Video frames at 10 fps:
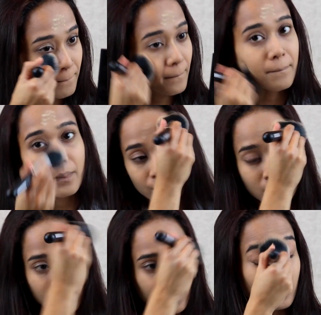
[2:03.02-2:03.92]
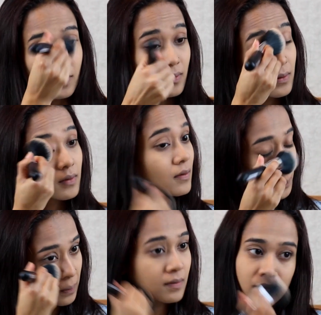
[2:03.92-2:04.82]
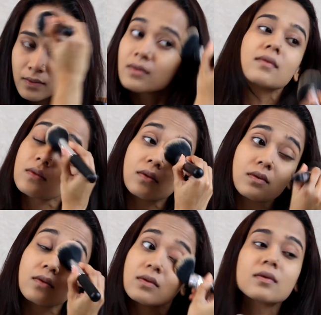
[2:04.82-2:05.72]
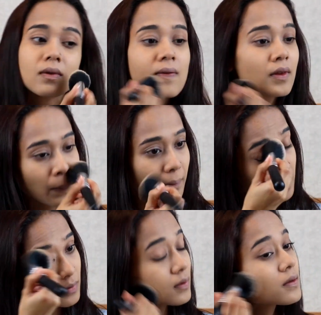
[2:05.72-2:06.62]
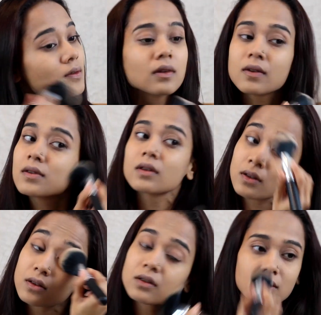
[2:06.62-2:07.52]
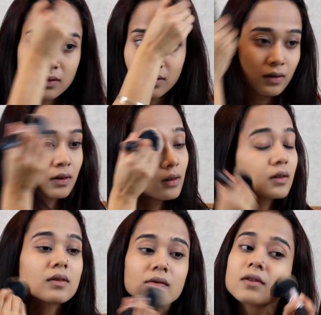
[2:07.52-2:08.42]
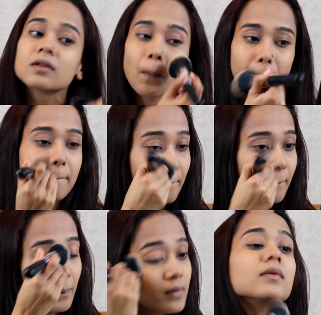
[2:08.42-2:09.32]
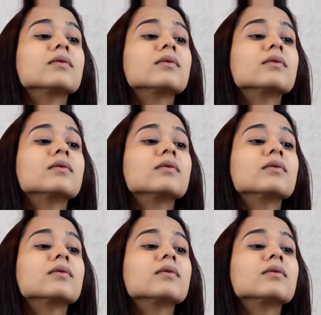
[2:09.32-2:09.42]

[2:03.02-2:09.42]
whatever you want to call it. And I'll be taking that on a large fluffy brush and just brushing it all over my face.